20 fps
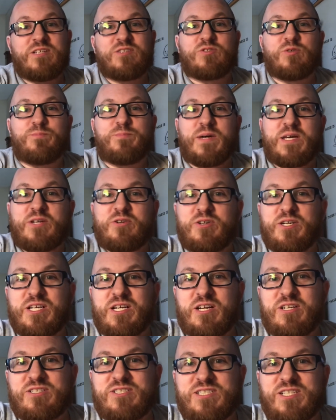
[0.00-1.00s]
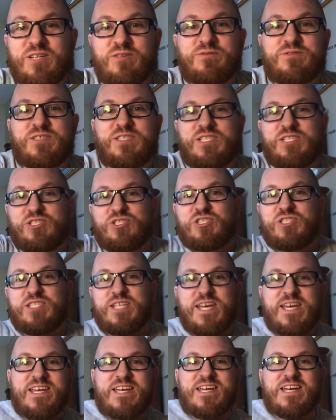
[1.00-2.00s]
So bettering ourselves each
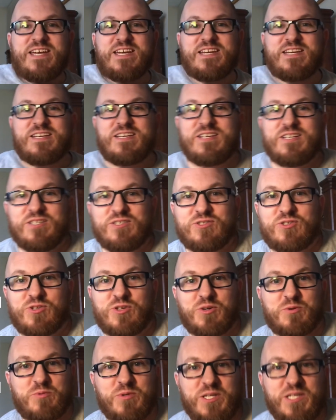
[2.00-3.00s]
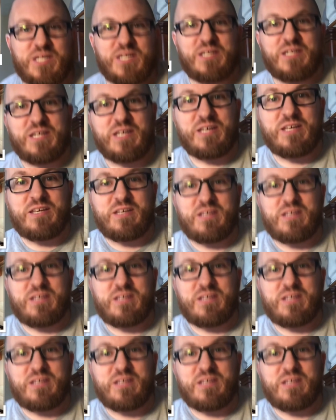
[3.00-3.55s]
day so that we can